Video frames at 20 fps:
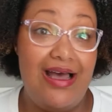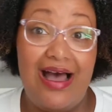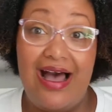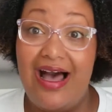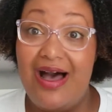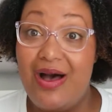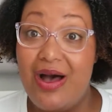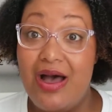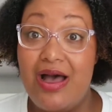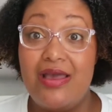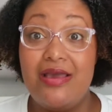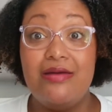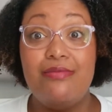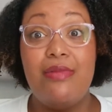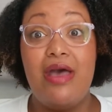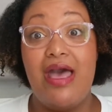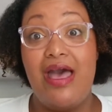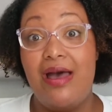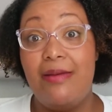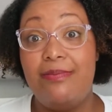I am
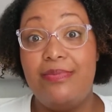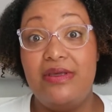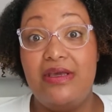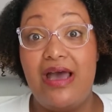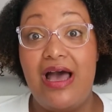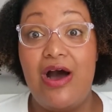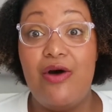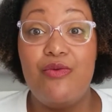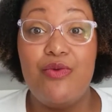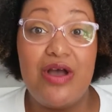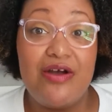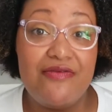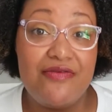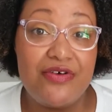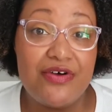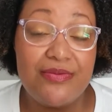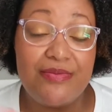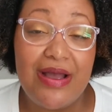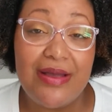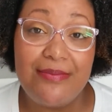happy.
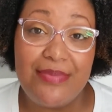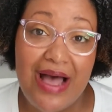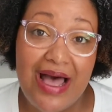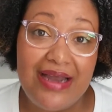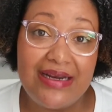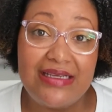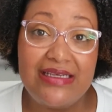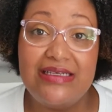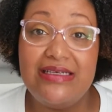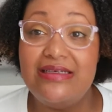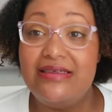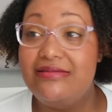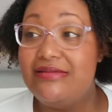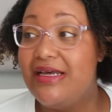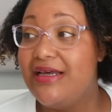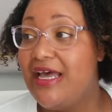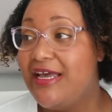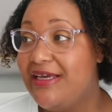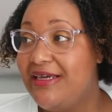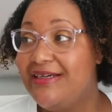However my body
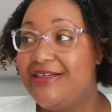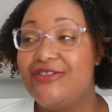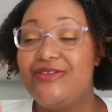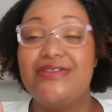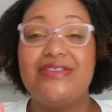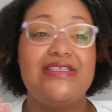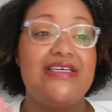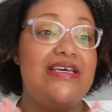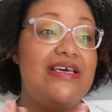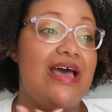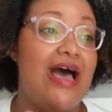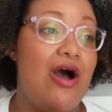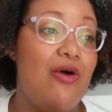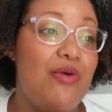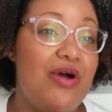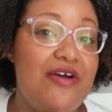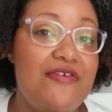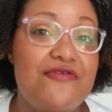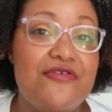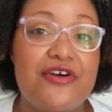handled it,
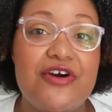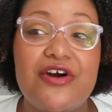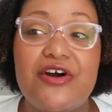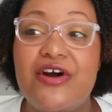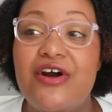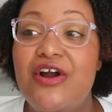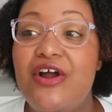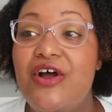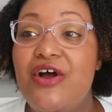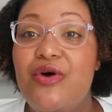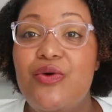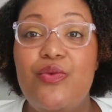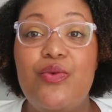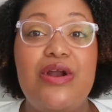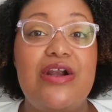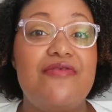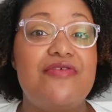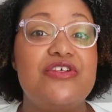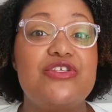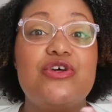however,
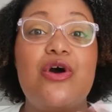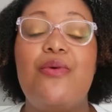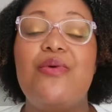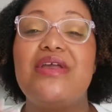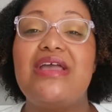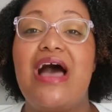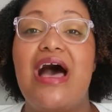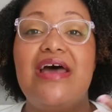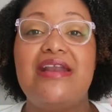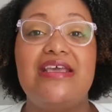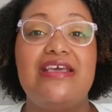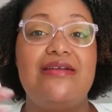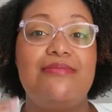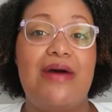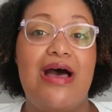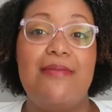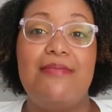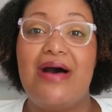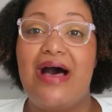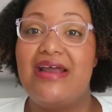whatever is going on in
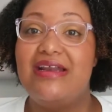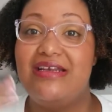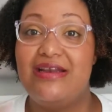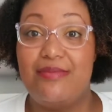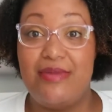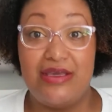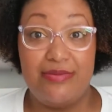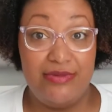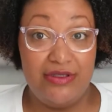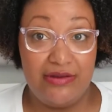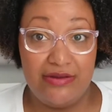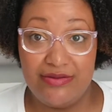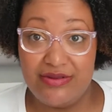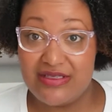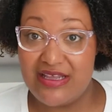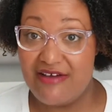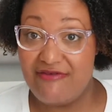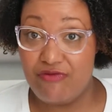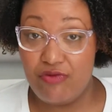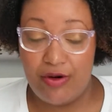my body to make me lose
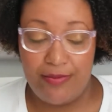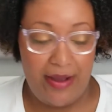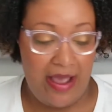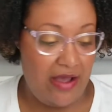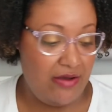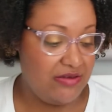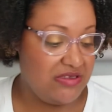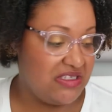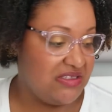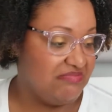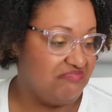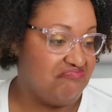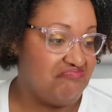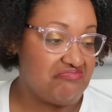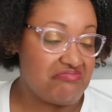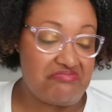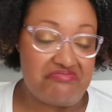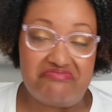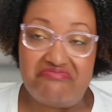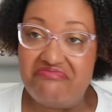that 4 pounds,
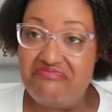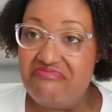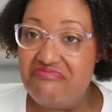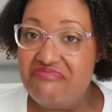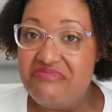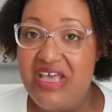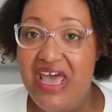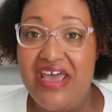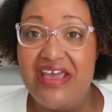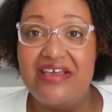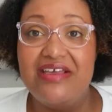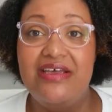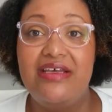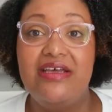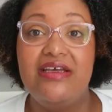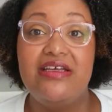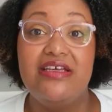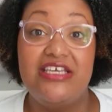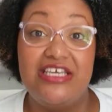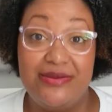hey,
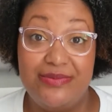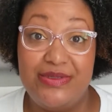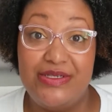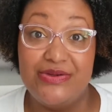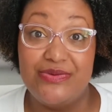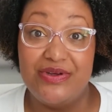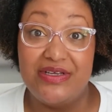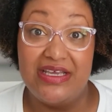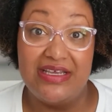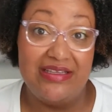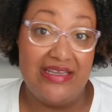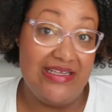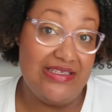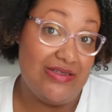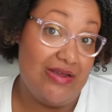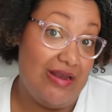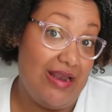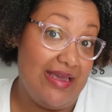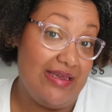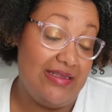keep doing it. That's
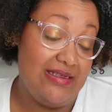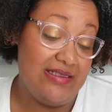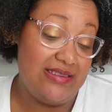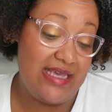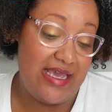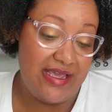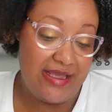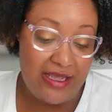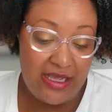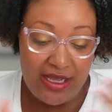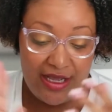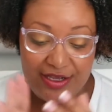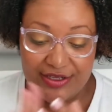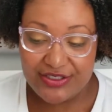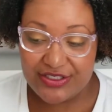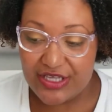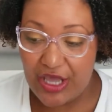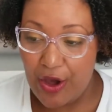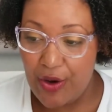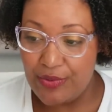all I can say.
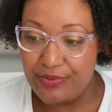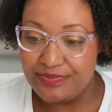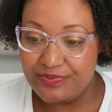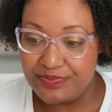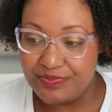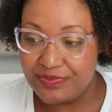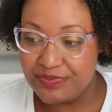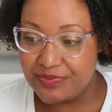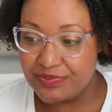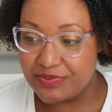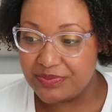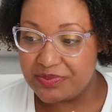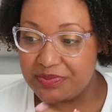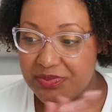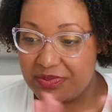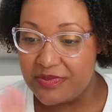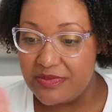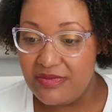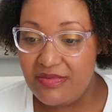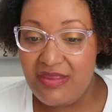So
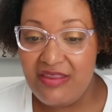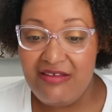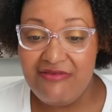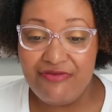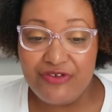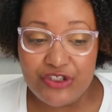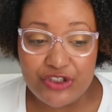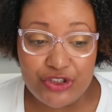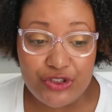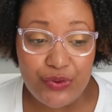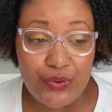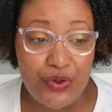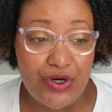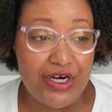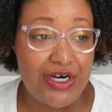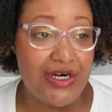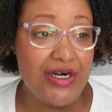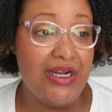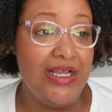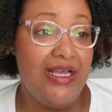for
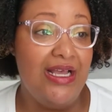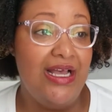sure,